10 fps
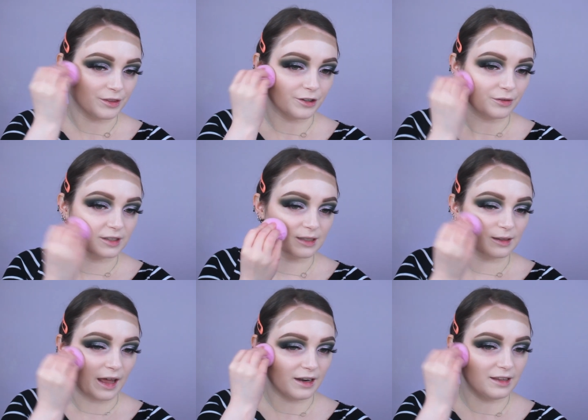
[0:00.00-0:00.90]
one though, because a
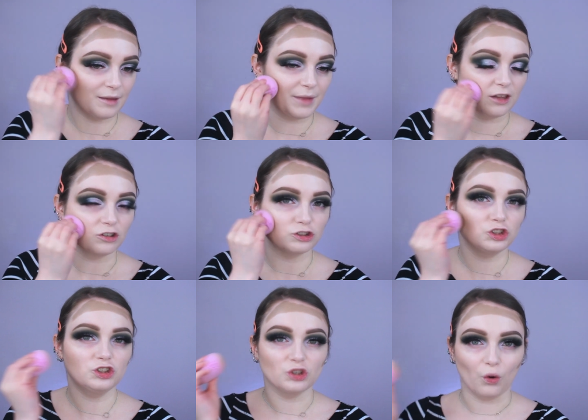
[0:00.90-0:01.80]
lot of them, they look
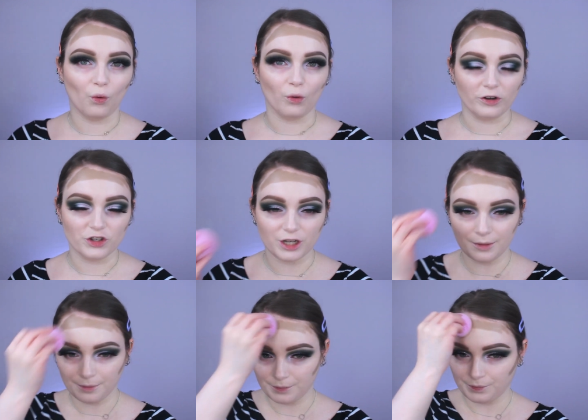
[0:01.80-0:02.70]
so
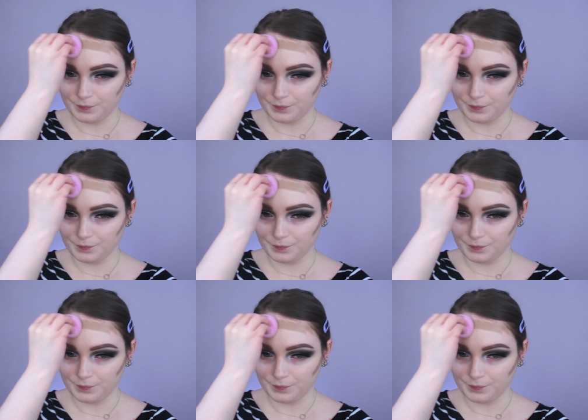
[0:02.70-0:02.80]
orangey.